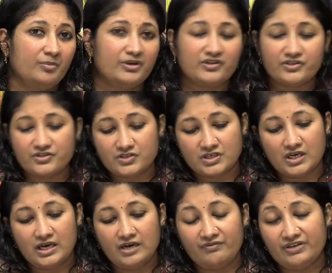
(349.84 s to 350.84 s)
Because
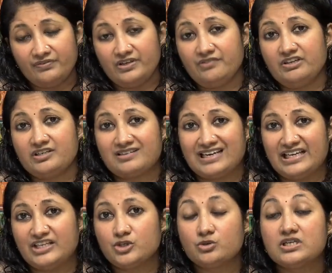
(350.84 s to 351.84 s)
when we were
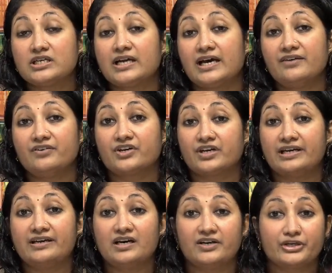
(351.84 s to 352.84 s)
trying to derive a
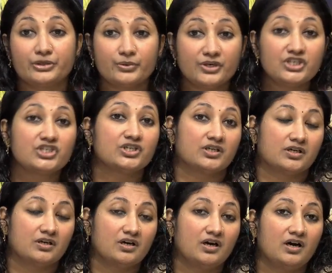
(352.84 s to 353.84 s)
radar equation,
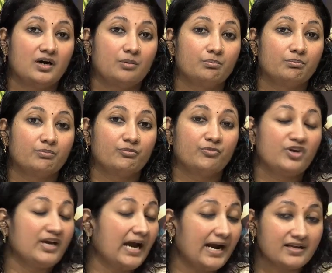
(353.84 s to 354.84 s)
um,
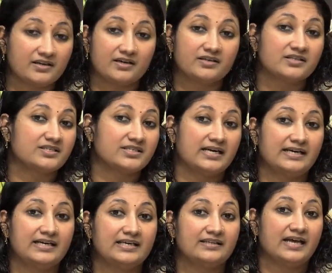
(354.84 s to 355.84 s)
we had an
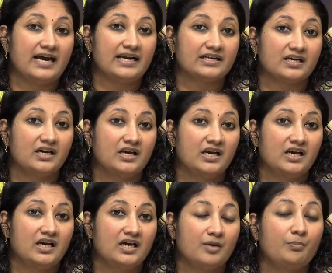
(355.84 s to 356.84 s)
understanding that
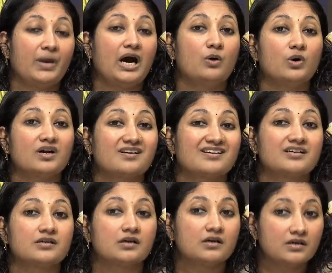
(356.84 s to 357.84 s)
power
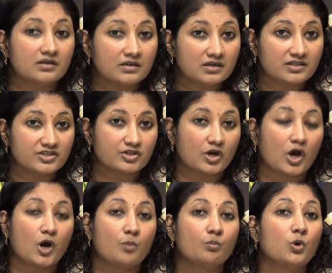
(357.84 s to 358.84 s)
returned is
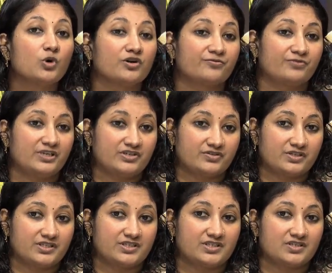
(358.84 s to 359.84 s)
more of
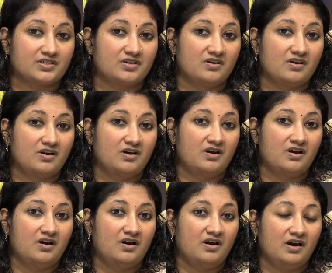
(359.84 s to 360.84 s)
interest.
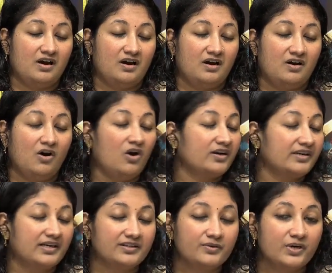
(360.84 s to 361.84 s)
Or
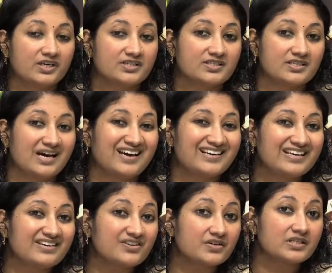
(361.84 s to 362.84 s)
in other words, our
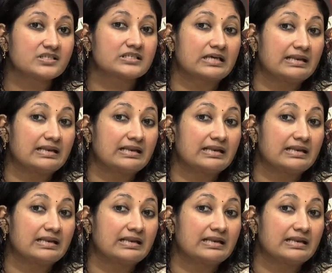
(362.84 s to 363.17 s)
interest